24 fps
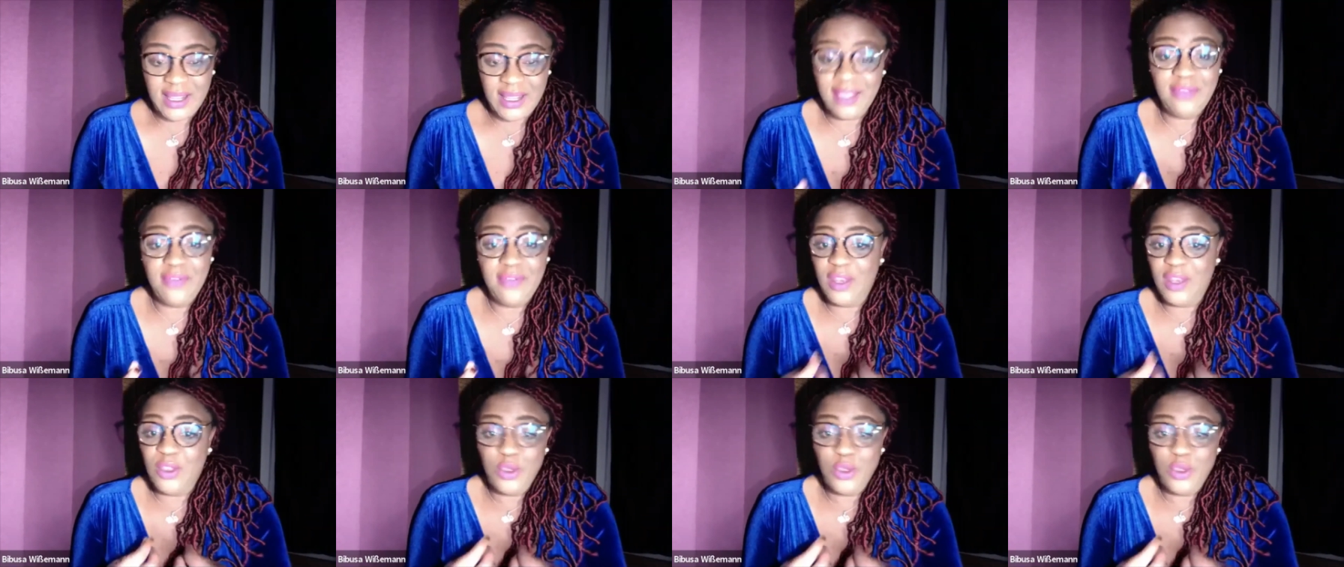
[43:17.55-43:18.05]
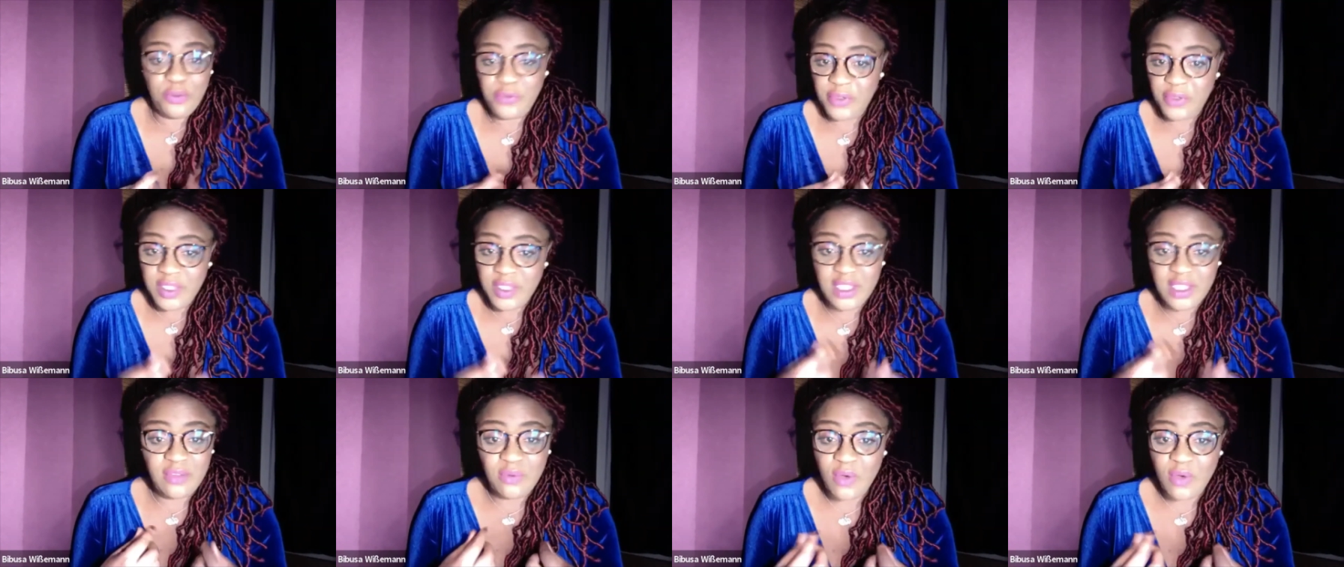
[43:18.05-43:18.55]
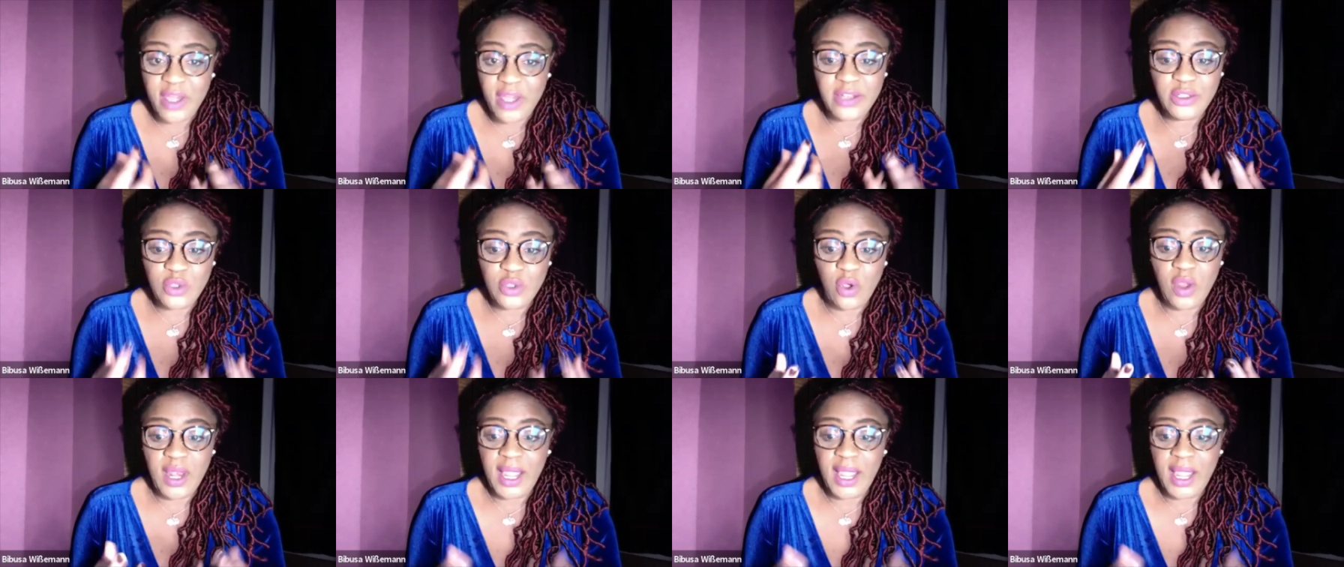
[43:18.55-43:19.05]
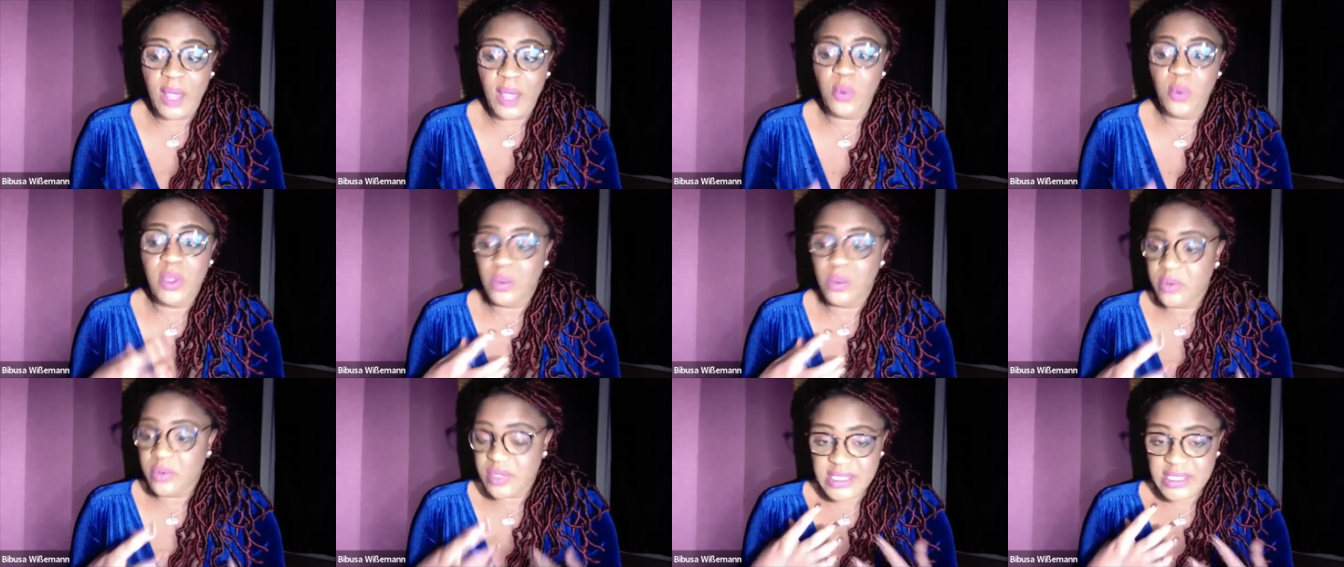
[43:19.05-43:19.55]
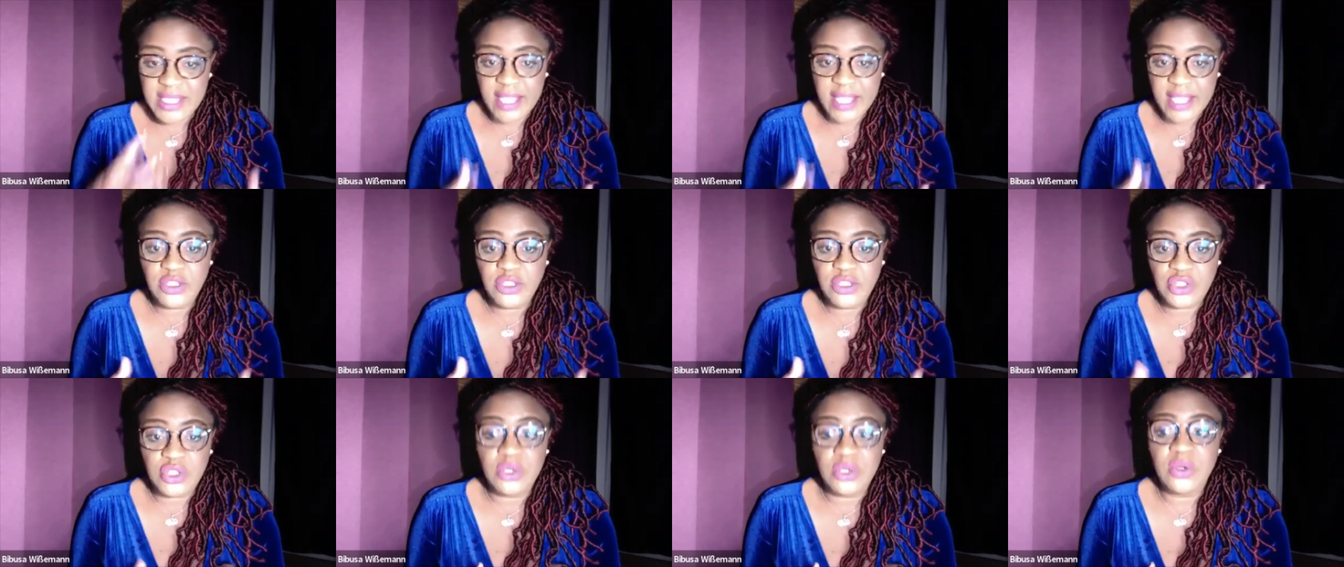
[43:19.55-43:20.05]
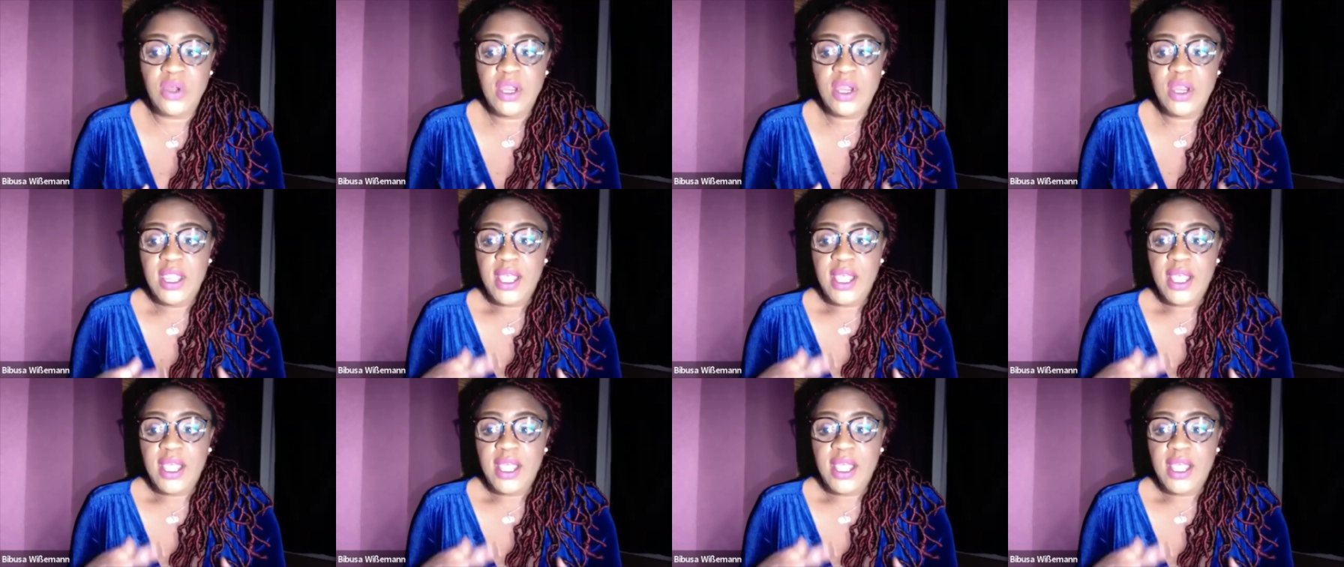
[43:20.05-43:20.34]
even you, if you give $1, we will send you